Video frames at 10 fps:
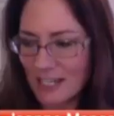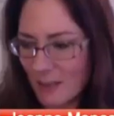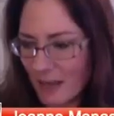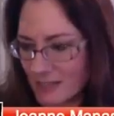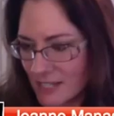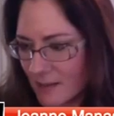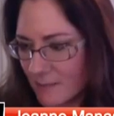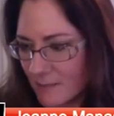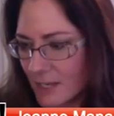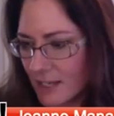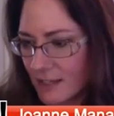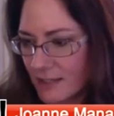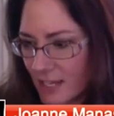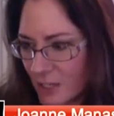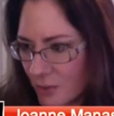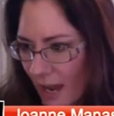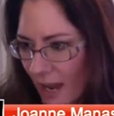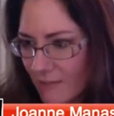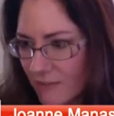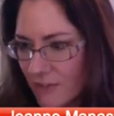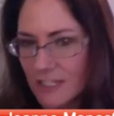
about that you have